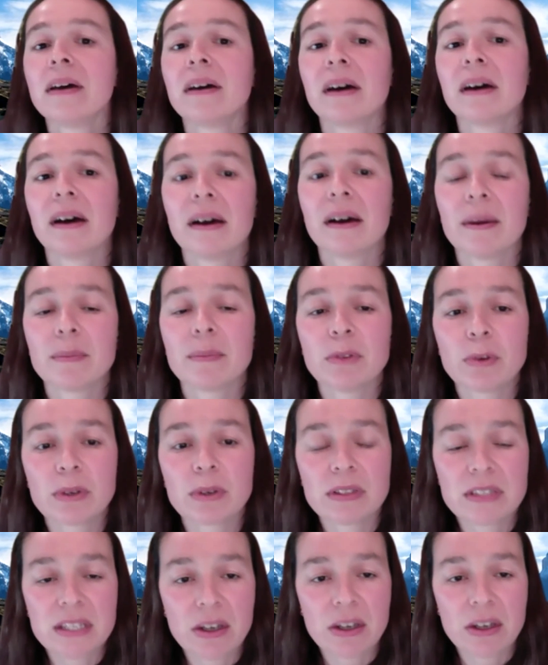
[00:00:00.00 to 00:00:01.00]
Um, you
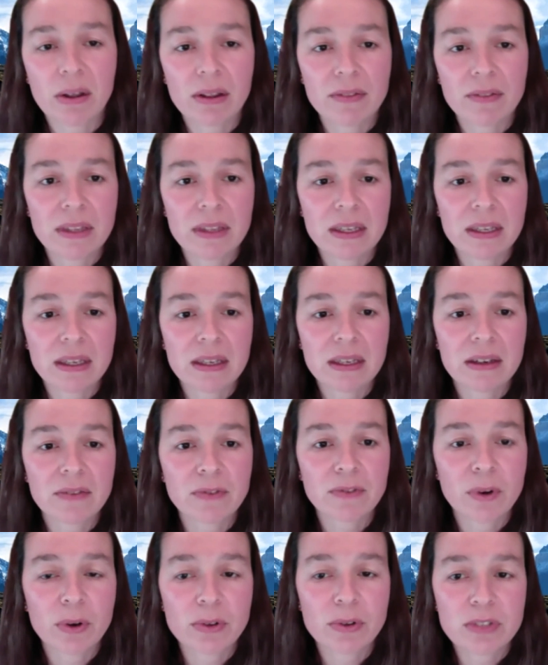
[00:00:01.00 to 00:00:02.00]
can see all of the
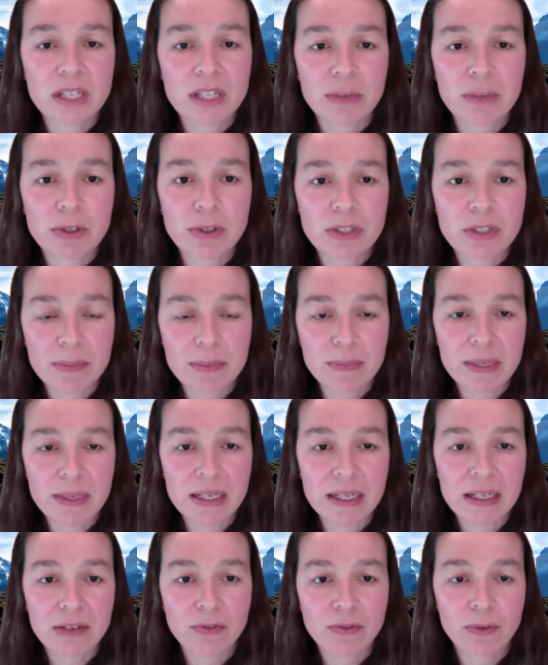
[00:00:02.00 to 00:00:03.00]
photos that were
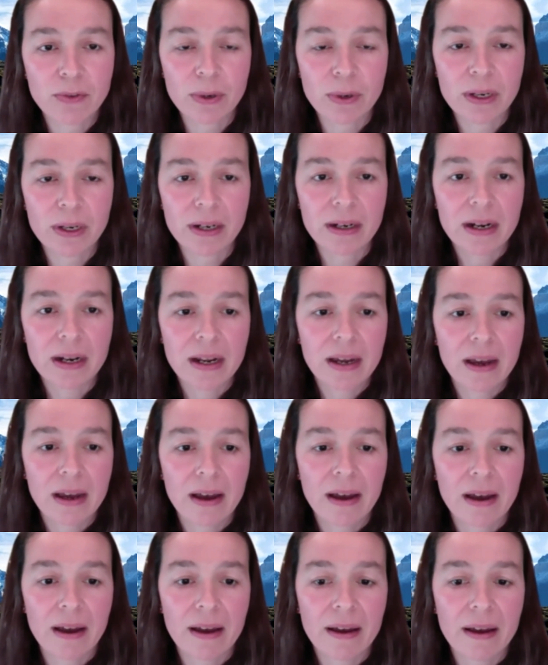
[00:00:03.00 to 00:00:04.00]
submitted for
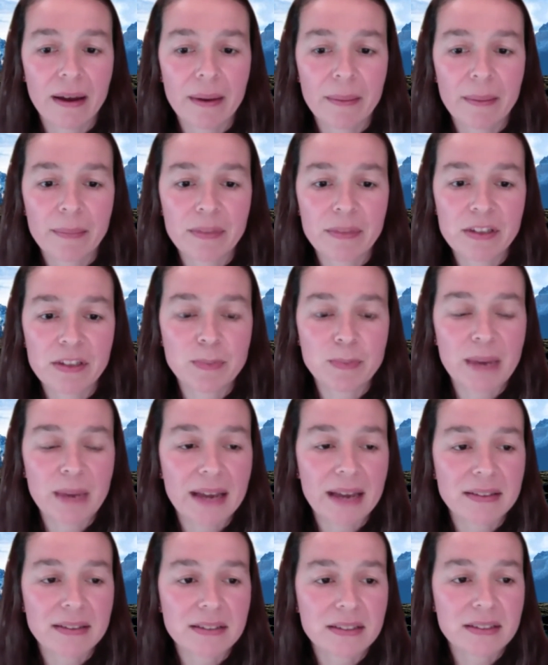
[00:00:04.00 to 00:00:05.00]
um, this
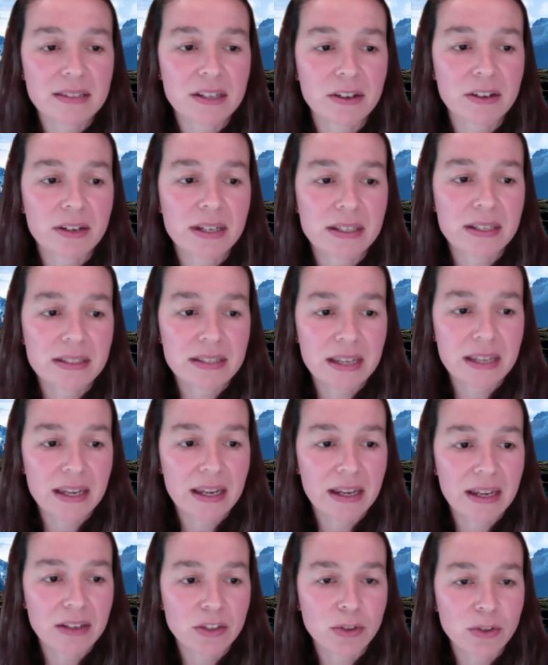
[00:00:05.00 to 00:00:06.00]
past series,
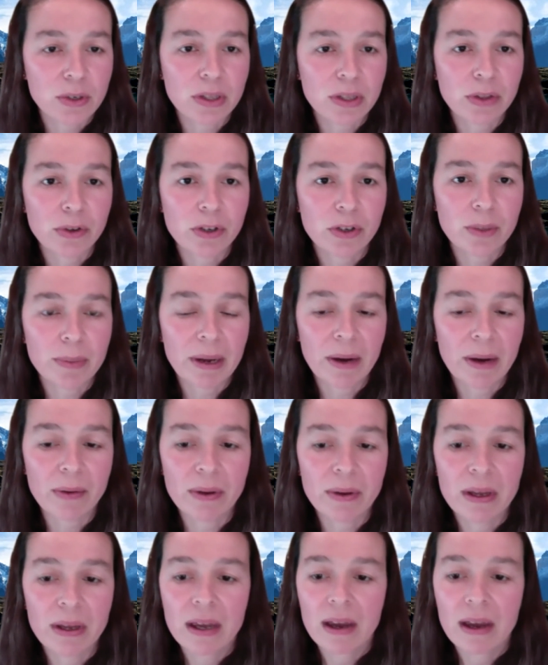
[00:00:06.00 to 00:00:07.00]
and you can learn about
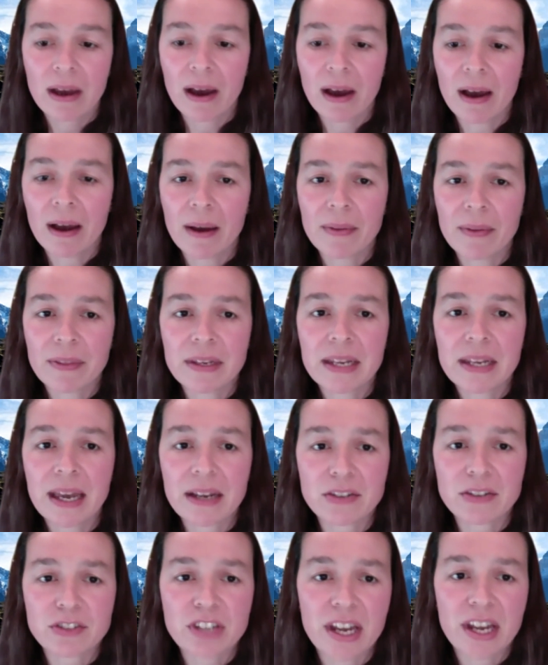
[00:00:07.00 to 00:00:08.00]
uh, the
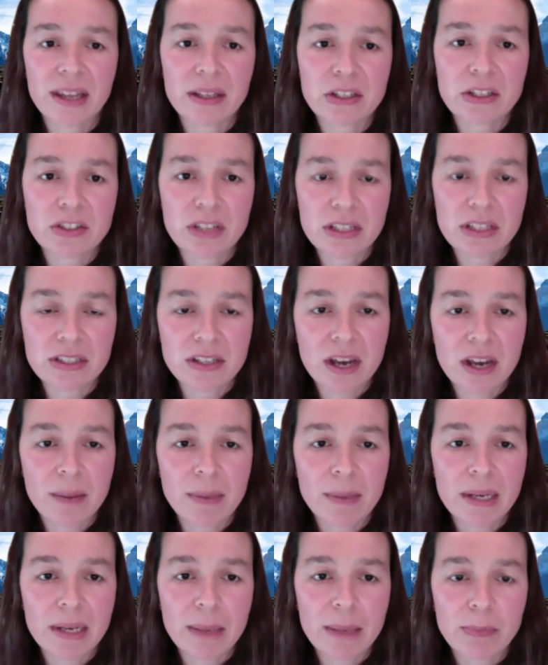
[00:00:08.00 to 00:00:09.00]
next challenge that's
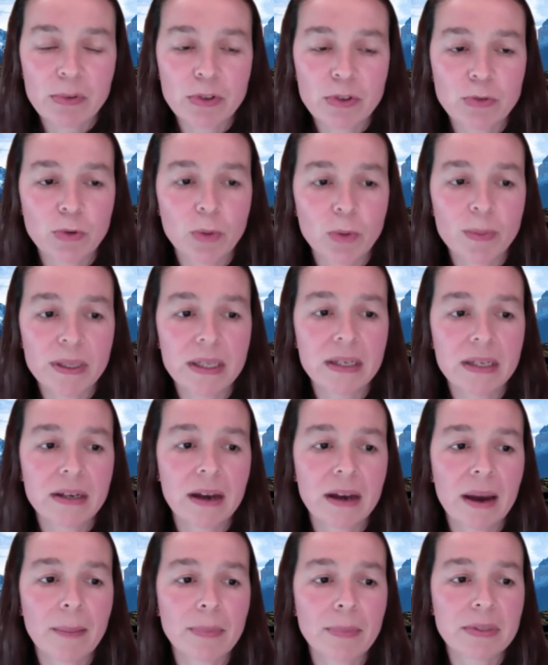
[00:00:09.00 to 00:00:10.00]
coming up, which will be
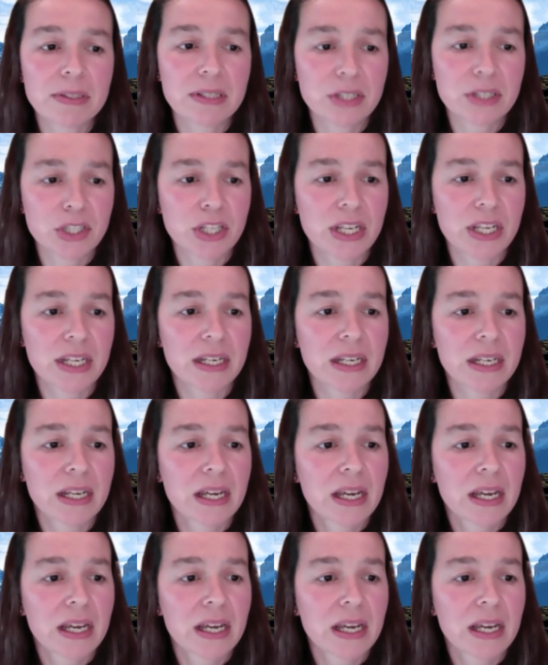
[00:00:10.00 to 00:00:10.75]
composition.